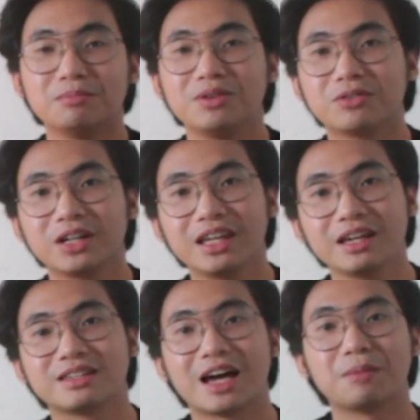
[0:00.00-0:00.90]
before the
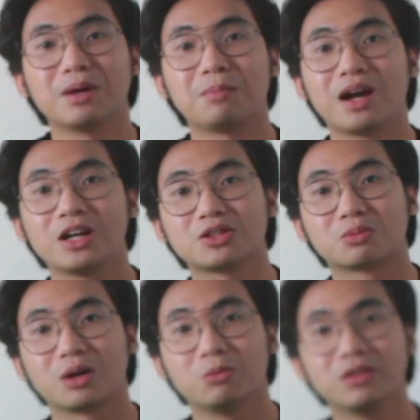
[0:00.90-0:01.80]
exam, my parents
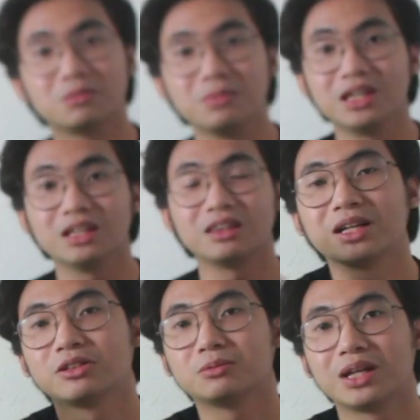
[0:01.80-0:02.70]
were with me,
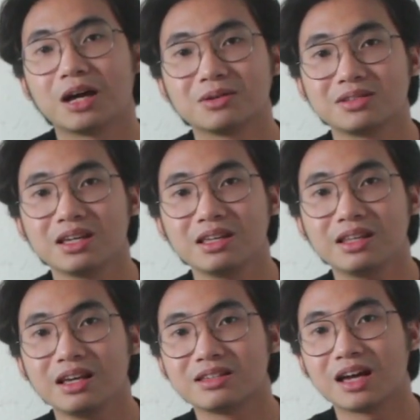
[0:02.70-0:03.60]
but when I was taking
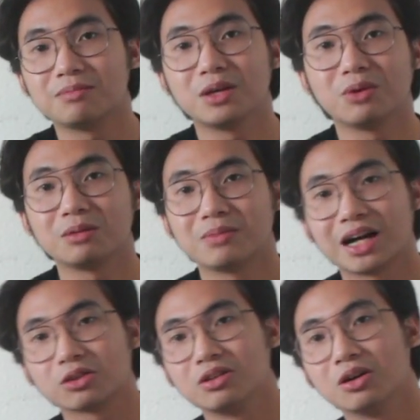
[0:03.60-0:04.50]
the exam, they went
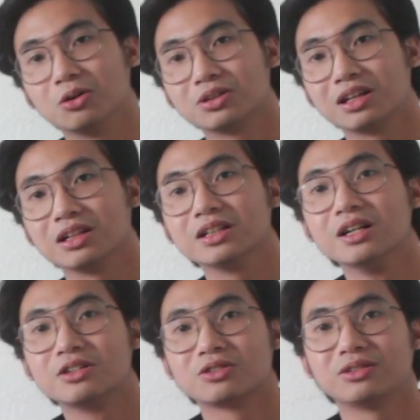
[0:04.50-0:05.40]
back to the hotel
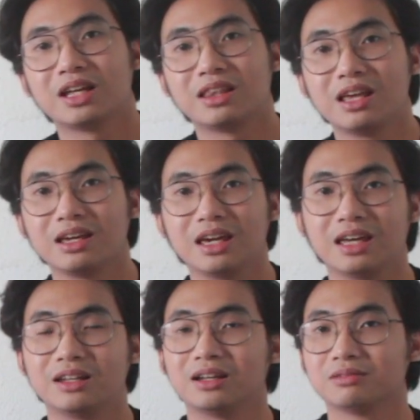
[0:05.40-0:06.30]
so that they
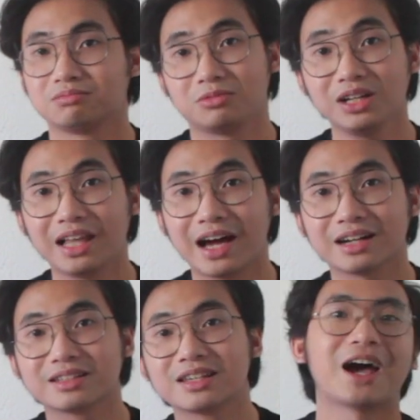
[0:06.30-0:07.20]
can
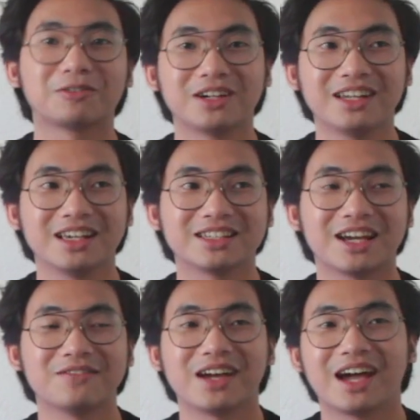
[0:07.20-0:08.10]
relax. After the
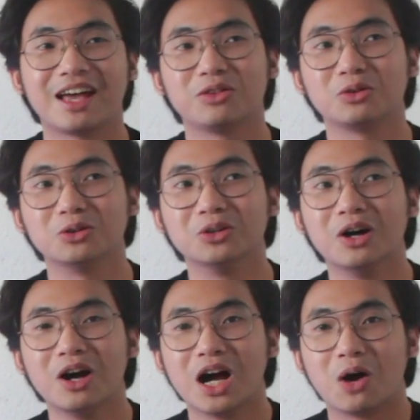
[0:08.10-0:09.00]
exam, I had to
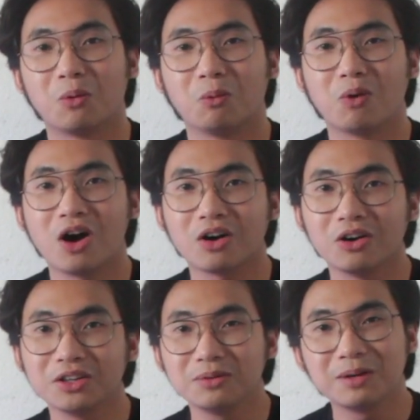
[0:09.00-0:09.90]
walk
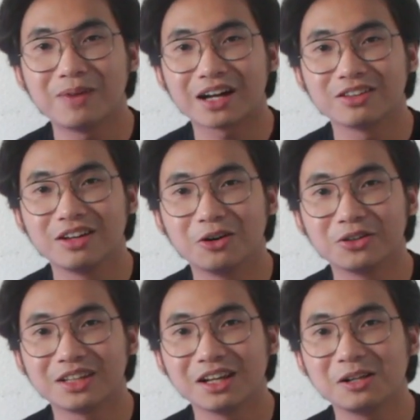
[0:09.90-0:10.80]
all the way back to the
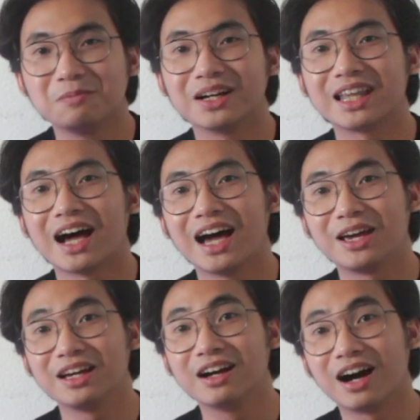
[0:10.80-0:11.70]
hotel, but
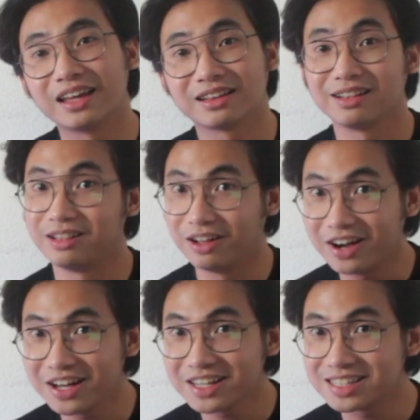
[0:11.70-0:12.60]
I got
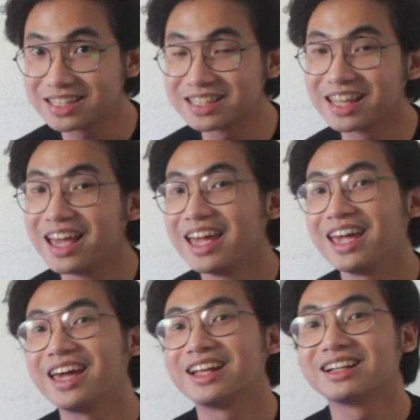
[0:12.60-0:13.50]
lost
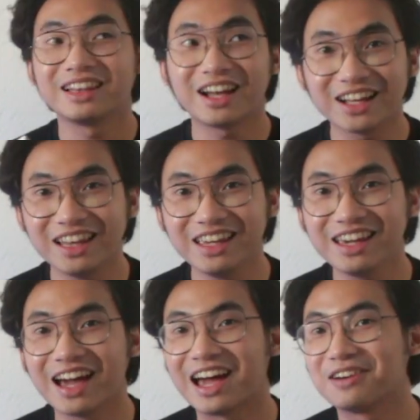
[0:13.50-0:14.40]
and
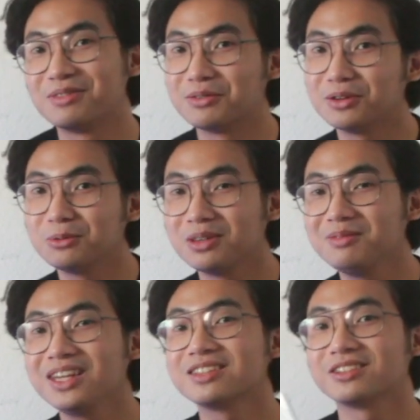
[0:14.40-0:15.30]
luckily, I have my phone with
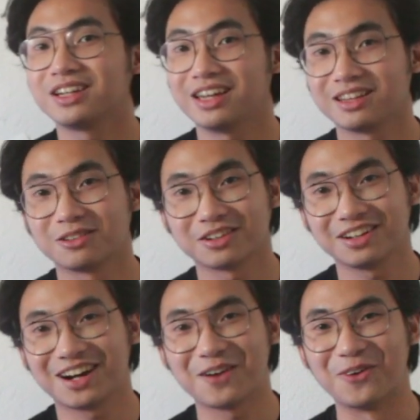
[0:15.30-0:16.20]
me, so I took a
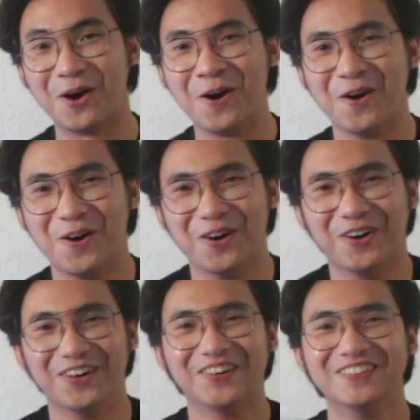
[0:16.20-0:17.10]
grab
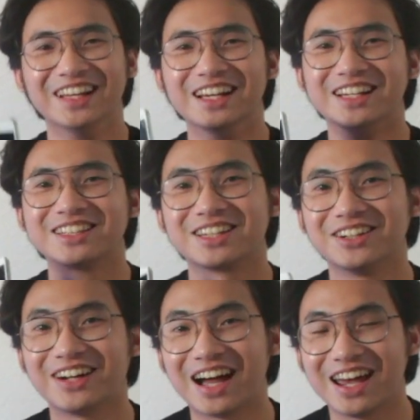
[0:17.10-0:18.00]
home.
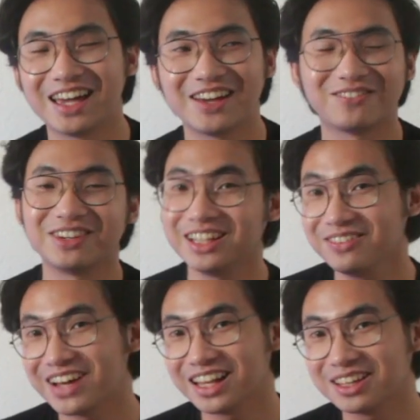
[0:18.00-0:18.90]
so I am really
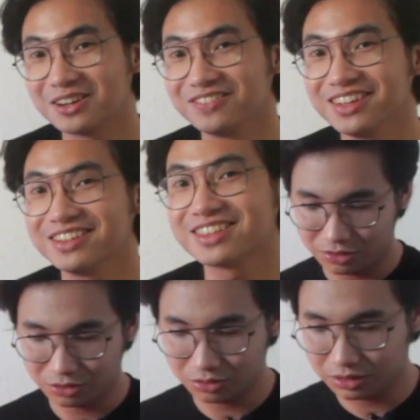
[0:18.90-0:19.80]
bad at commute.
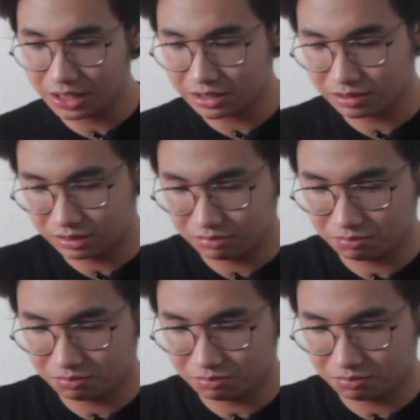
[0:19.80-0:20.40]
So that's